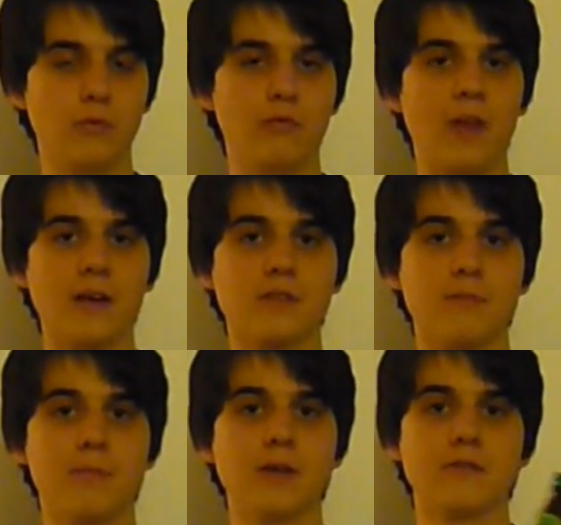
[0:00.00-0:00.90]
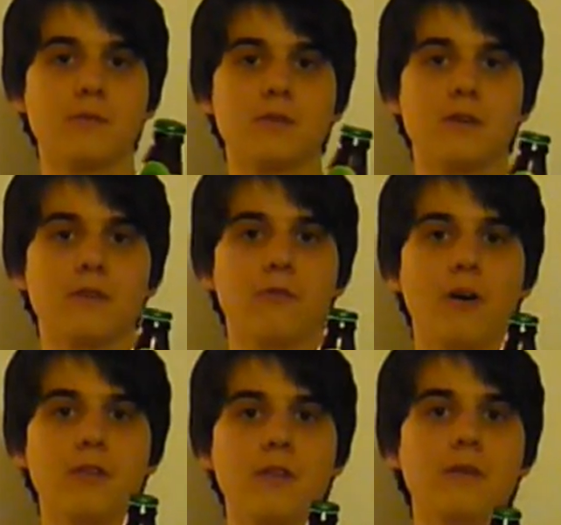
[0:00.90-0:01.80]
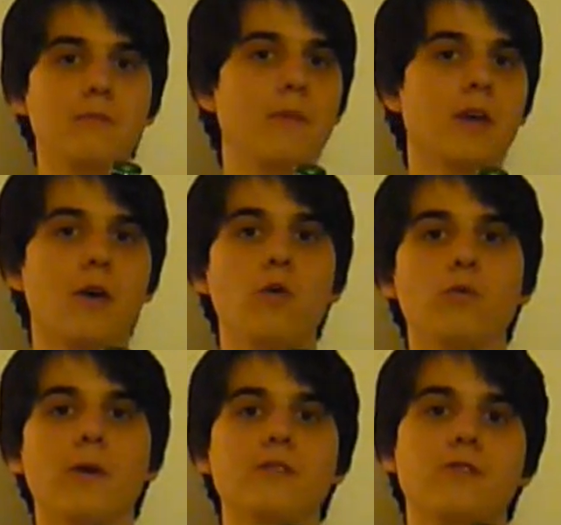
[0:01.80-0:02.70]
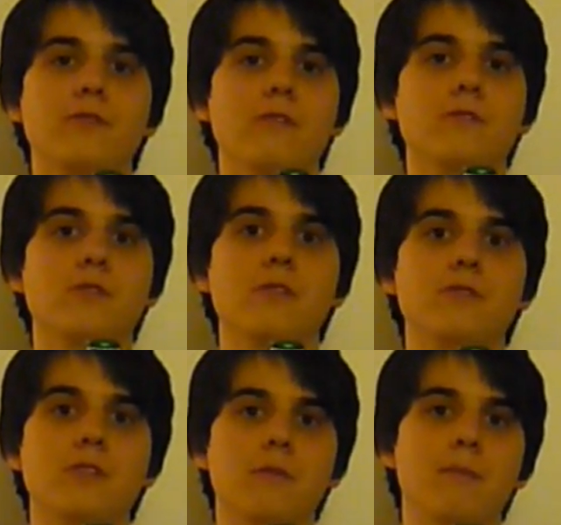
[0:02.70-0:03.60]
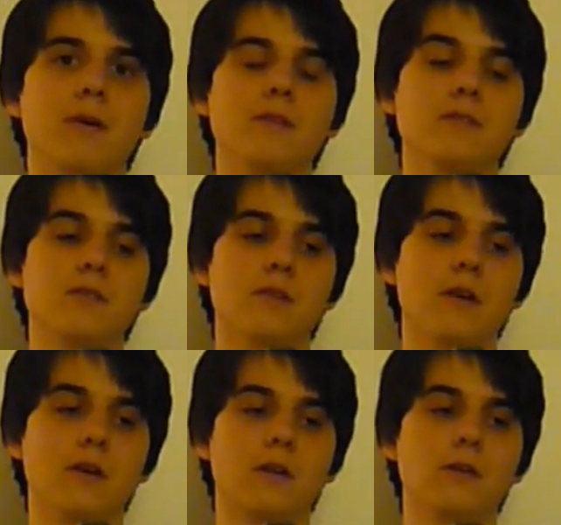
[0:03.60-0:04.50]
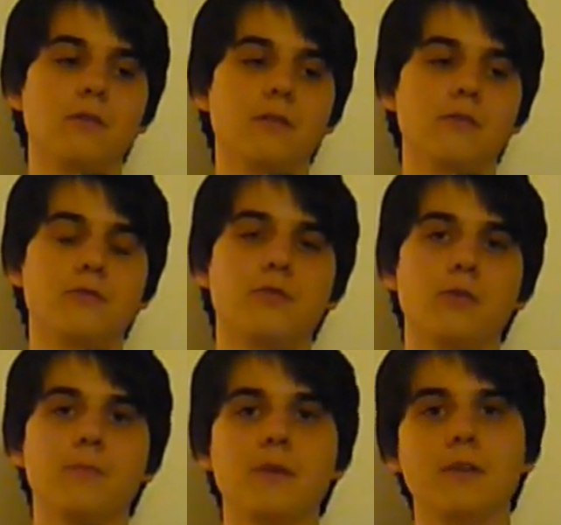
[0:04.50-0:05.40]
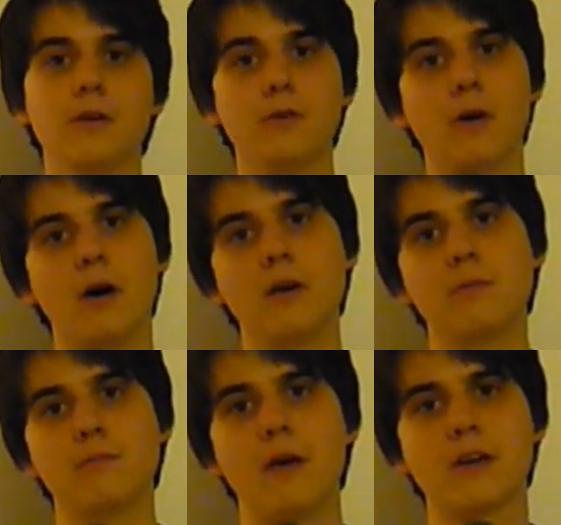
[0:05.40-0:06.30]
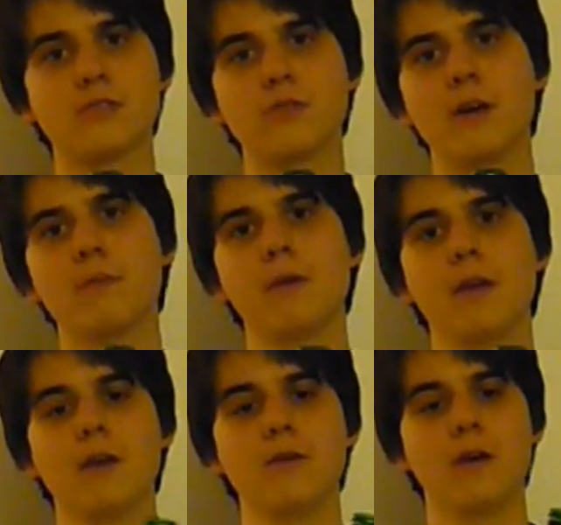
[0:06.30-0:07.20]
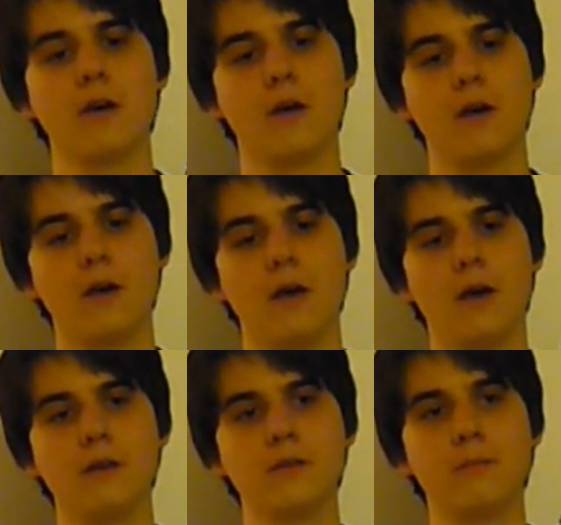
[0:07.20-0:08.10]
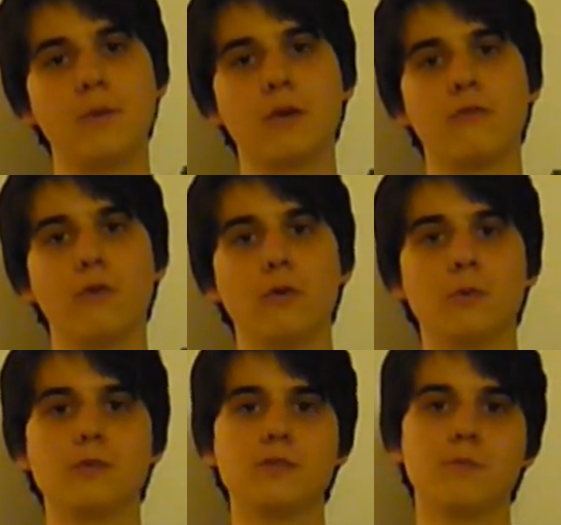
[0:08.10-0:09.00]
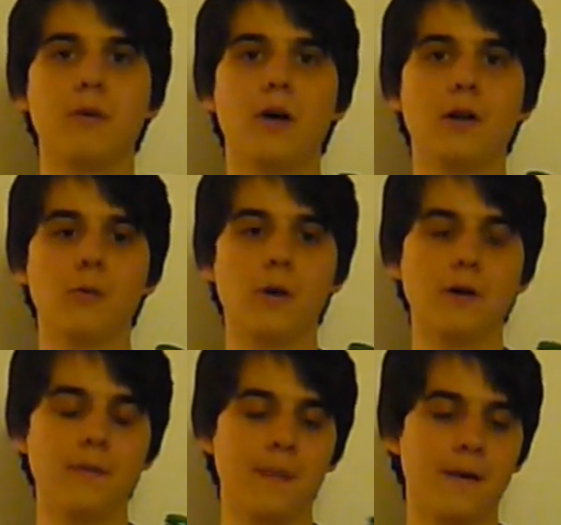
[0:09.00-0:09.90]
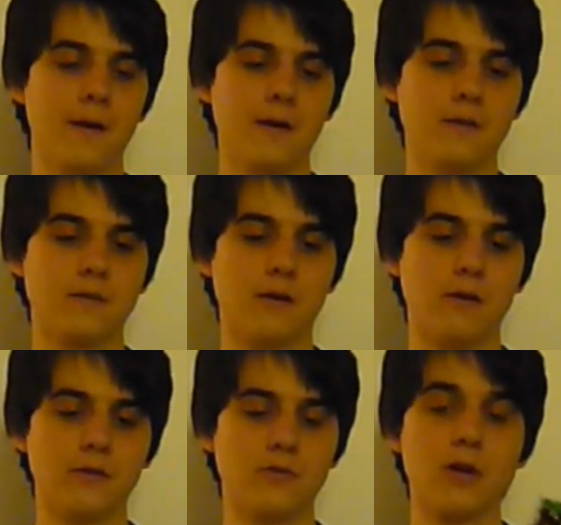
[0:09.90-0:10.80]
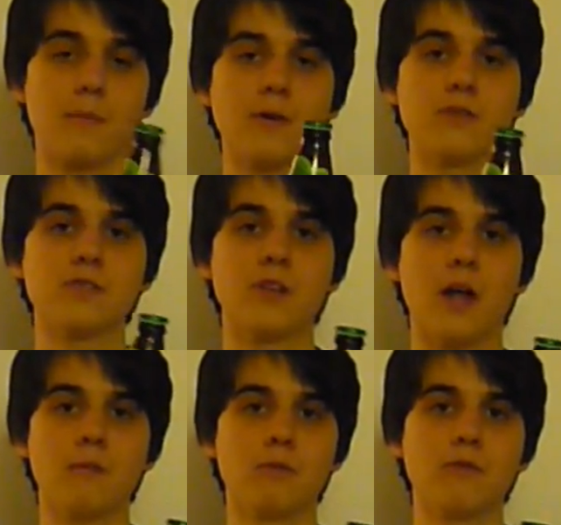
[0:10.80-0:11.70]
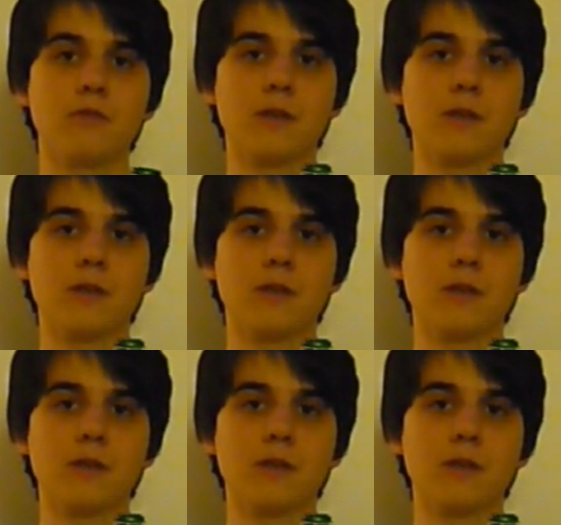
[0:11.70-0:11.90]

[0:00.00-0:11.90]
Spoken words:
flagship beers from Sierra Nevada. They make a whole range of different interesting beers, including the Torpedo Extra IPA and the Bigfoot, which is a barley wine. So let's talk about the style briefly